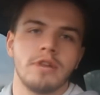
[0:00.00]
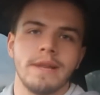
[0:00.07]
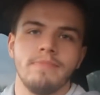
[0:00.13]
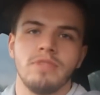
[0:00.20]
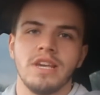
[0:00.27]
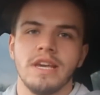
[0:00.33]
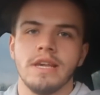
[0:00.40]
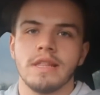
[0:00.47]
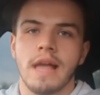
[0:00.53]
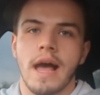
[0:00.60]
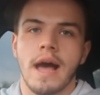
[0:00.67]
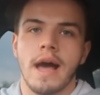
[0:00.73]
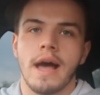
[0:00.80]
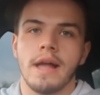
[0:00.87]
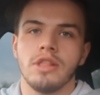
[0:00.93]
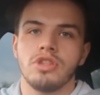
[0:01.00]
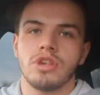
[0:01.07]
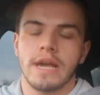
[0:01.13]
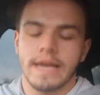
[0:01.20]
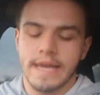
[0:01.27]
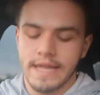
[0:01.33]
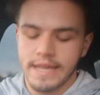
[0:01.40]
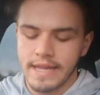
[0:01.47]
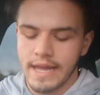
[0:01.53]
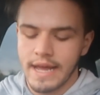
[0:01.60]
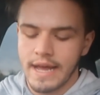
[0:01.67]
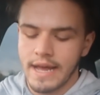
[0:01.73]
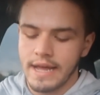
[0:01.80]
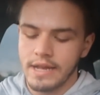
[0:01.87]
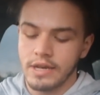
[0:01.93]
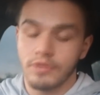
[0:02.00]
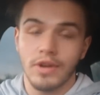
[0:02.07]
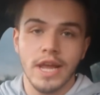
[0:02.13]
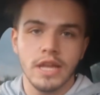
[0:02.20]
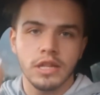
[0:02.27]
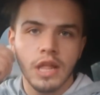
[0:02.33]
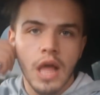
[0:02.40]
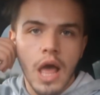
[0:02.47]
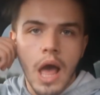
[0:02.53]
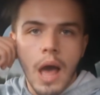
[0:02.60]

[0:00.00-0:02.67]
cream cheese and chicken and rice,